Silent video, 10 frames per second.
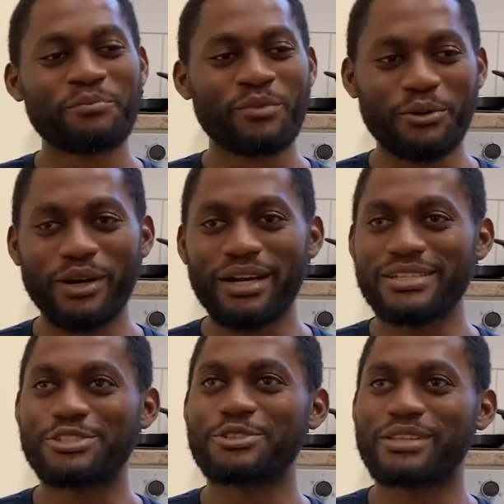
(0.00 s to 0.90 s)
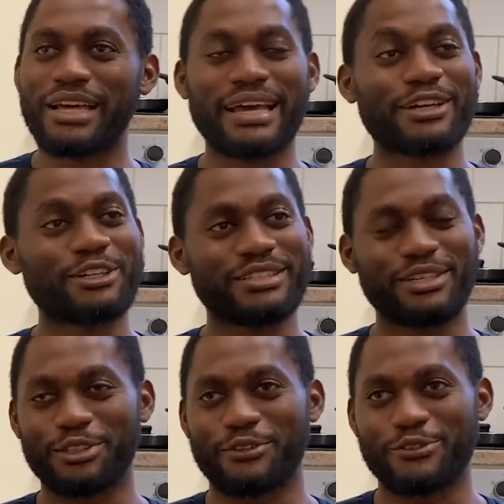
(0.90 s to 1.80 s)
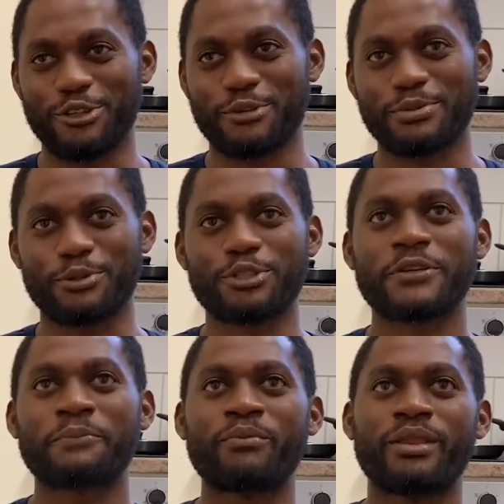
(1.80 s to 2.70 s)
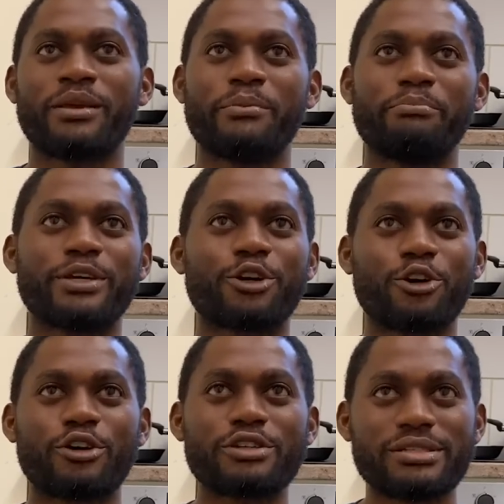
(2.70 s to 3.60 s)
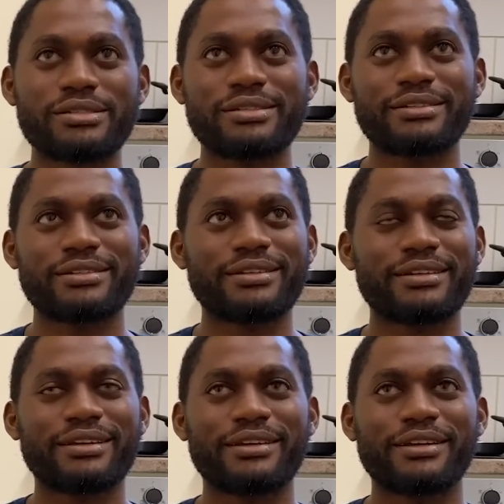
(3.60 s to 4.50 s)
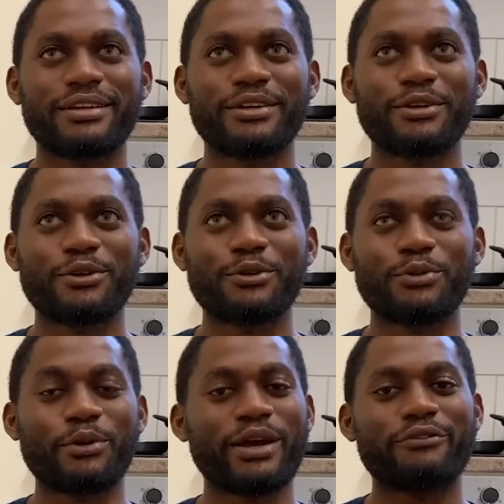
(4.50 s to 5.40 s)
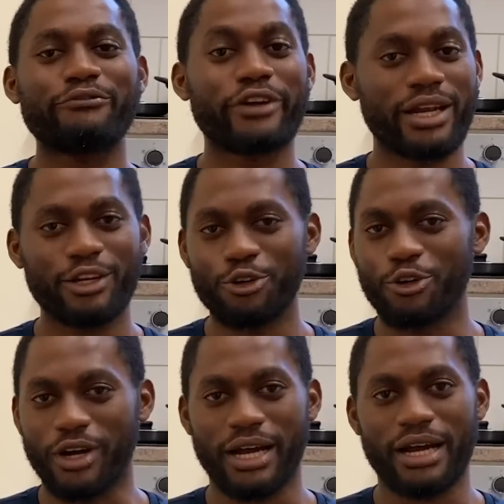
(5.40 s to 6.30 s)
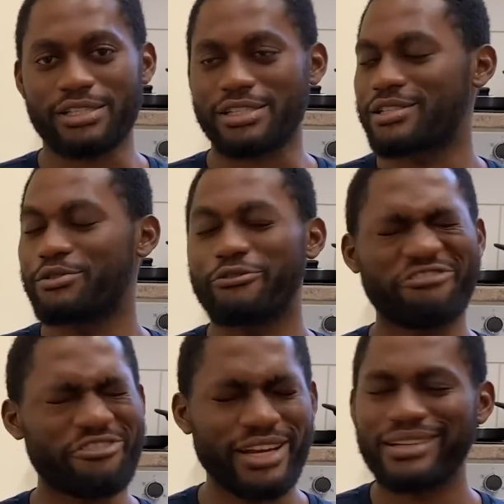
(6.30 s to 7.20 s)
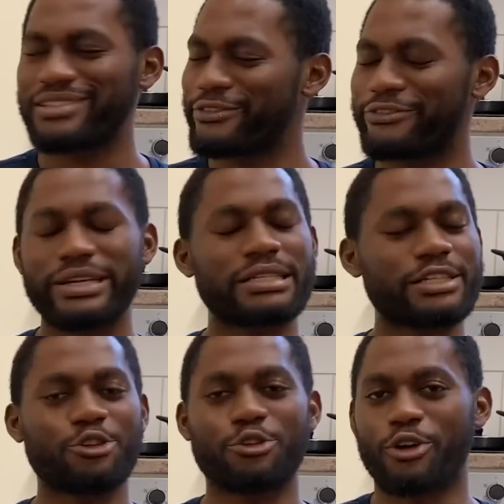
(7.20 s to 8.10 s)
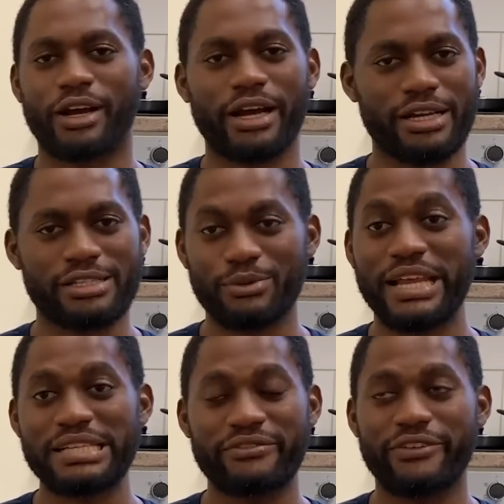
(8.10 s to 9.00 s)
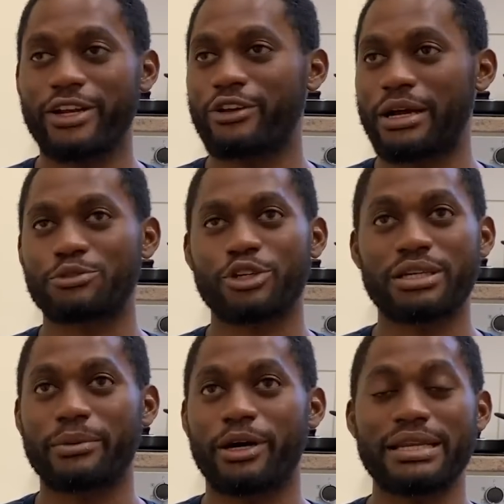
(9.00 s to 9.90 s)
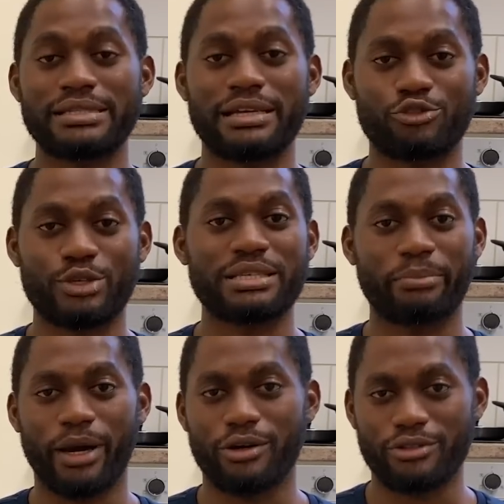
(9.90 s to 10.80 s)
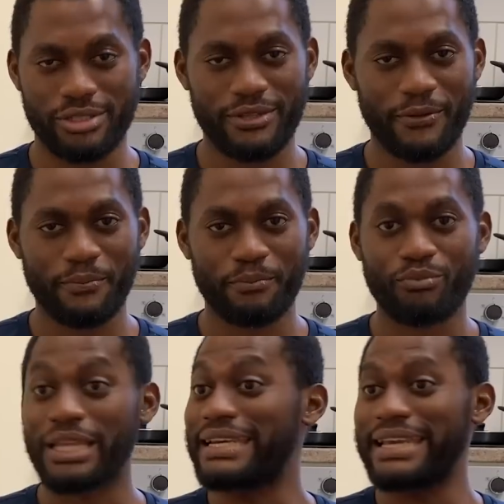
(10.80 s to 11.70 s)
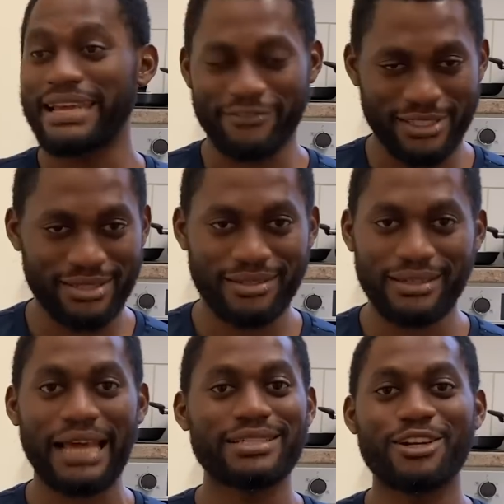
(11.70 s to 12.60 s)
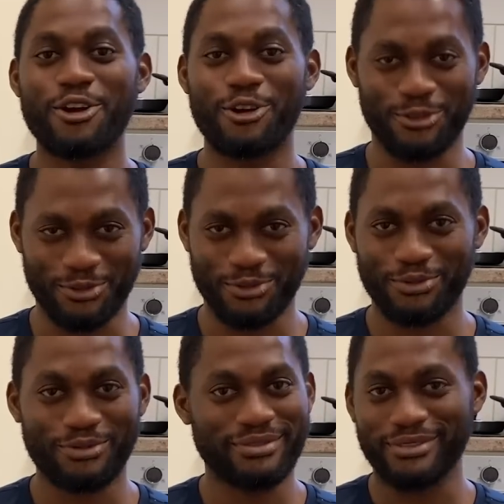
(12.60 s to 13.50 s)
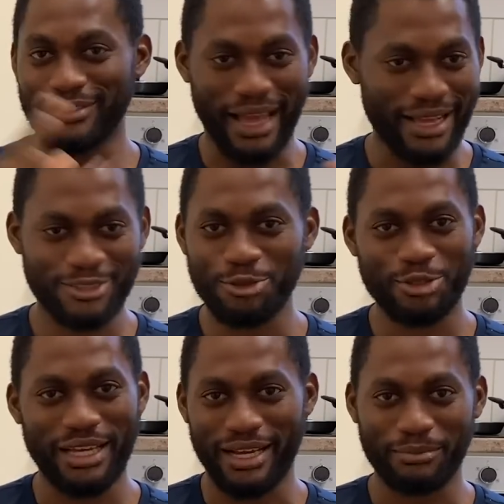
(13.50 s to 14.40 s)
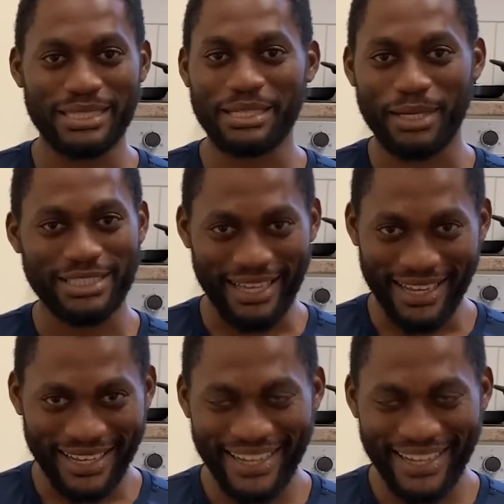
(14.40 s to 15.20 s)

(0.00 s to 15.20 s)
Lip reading: Well, it's true that I got a lot of jobs, but because we were very low on cash, very, very low on cash. When I say very low, I'm talking about less than £20 left. Like total, pata pata,